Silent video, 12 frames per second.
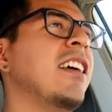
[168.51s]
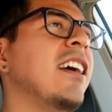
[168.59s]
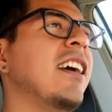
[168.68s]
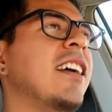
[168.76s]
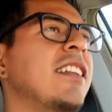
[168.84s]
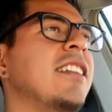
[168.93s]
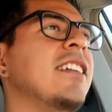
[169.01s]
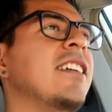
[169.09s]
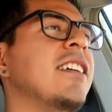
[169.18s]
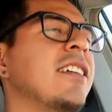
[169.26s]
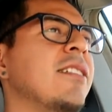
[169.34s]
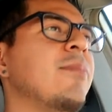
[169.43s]
And
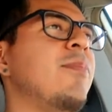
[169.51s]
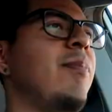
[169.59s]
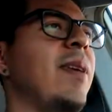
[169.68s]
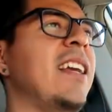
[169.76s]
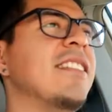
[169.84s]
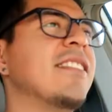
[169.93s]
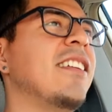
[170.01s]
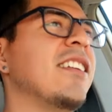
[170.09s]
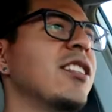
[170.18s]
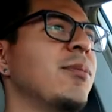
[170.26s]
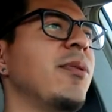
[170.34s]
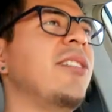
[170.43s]
based on
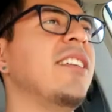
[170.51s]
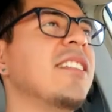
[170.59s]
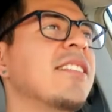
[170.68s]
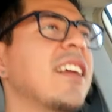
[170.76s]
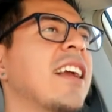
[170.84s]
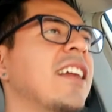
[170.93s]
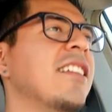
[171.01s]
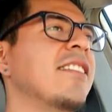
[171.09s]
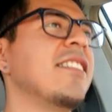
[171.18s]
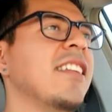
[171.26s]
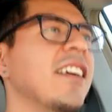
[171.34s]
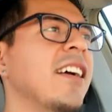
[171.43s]
experience, I kind of
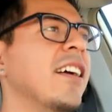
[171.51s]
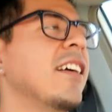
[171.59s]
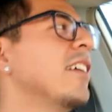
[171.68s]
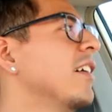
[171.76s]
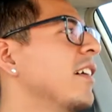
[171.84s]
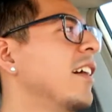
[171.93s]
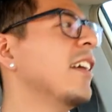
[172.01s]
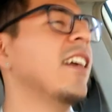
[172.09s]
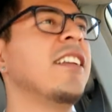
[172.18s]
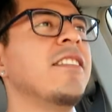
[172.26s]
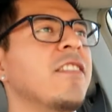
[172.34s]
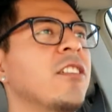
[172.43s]
see that. I
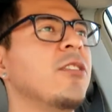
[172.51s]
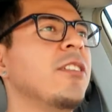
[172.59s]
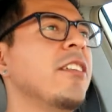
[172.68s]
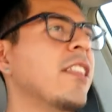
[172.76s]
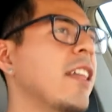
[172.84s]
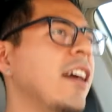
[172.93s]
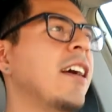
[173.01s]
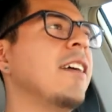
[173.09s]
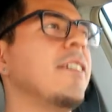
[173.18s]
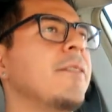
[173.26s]
kind of agree with that.